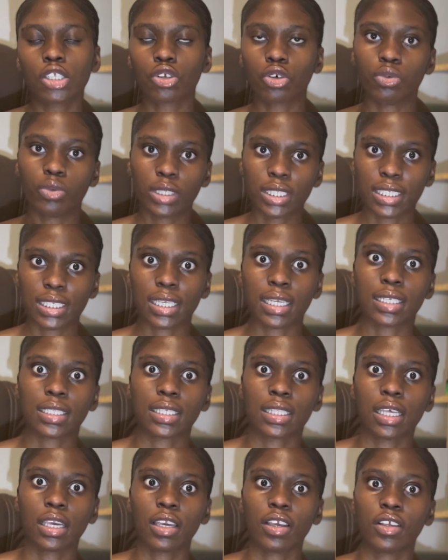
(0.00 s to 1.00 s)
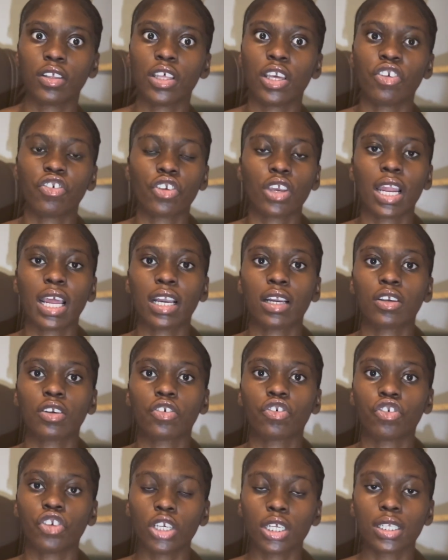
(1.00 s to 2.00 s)
go with 6. They share like
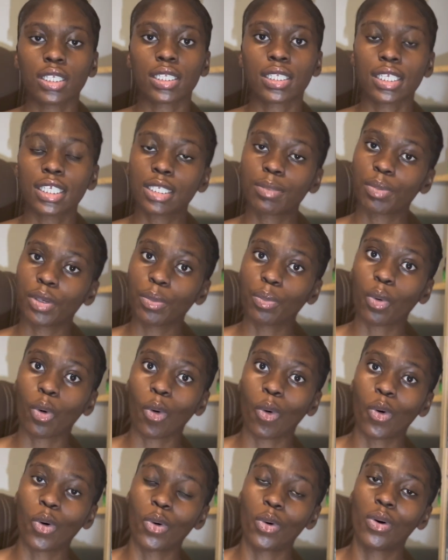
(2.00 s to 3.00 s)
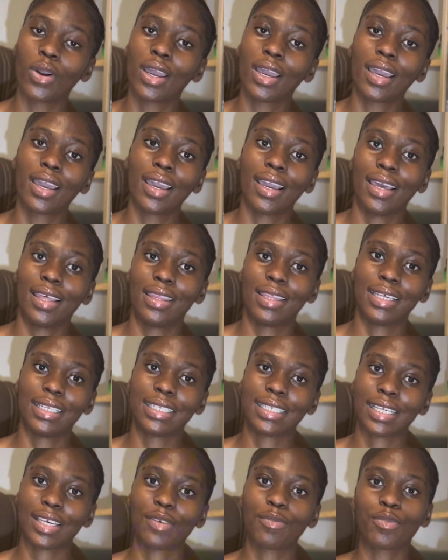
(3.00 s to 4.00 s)
6 people in the
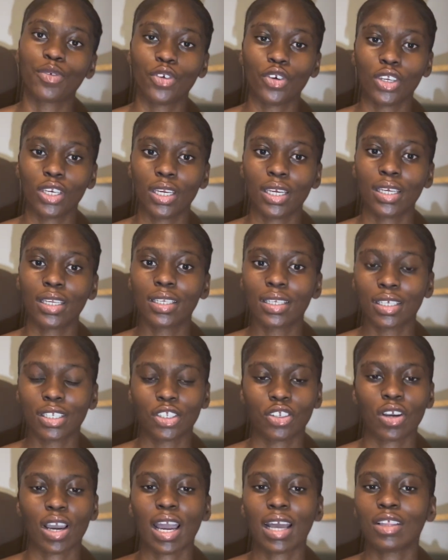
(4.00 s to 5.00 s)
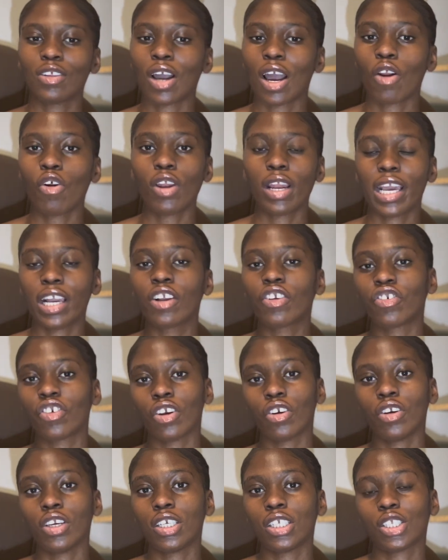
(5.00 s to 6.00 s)
same unit. So I don't like
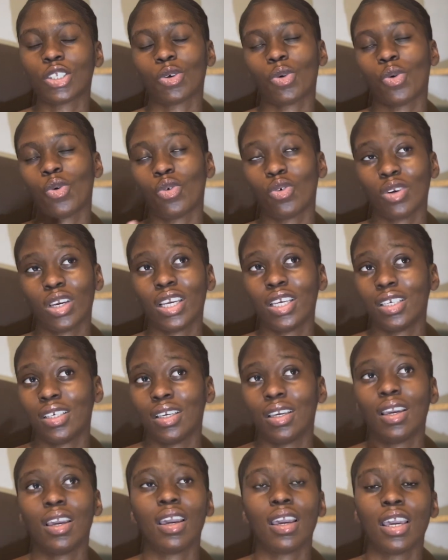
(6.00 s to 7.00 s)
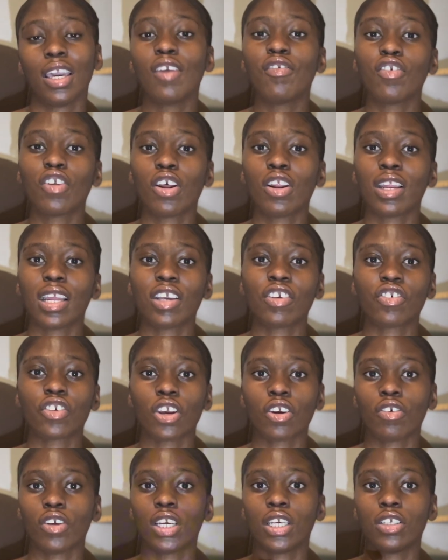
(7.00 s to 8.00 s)
sharing. So if you don't like
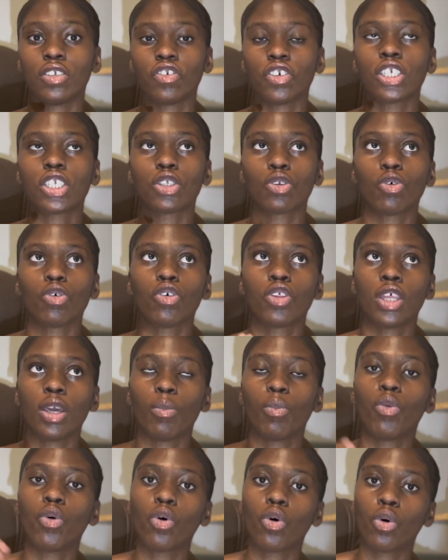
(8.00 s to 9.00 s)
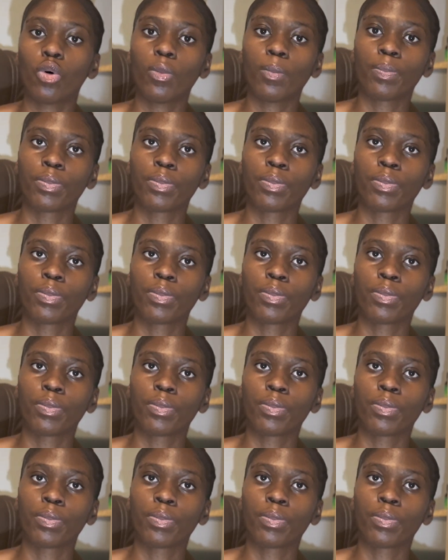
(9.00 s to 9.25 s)
sharing, just know the more